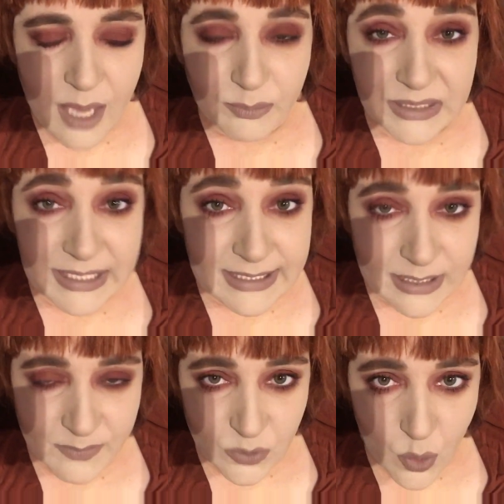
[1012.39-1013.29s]
Please
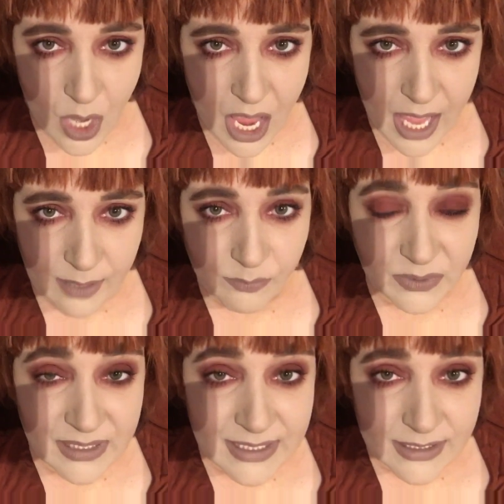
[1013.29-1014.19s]
subscribe,
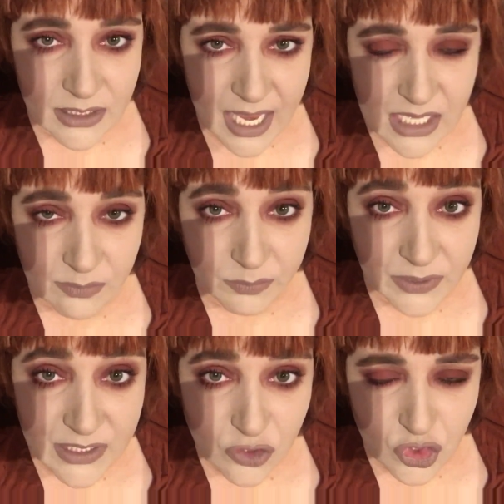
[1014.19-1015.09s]
please like,
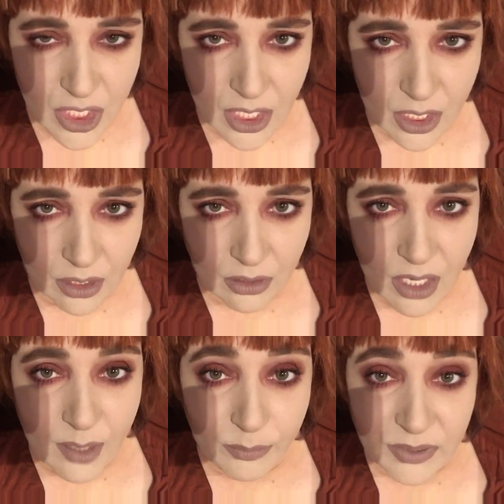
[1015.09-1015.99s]
please share,
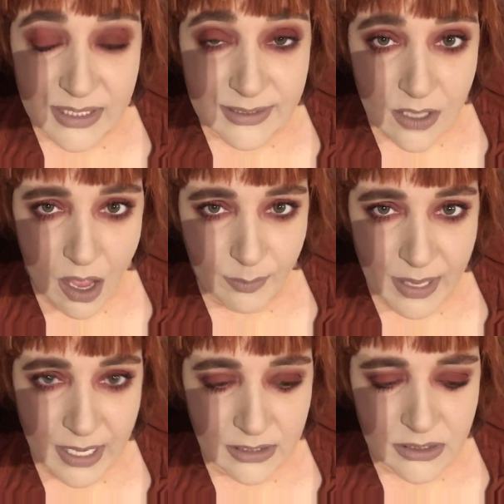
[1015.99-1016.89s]
please
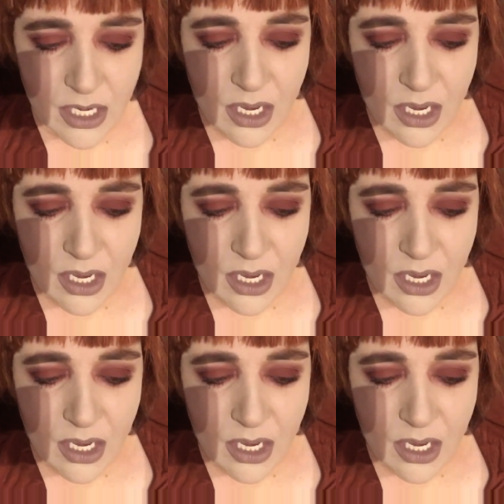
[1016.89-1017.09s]
comment,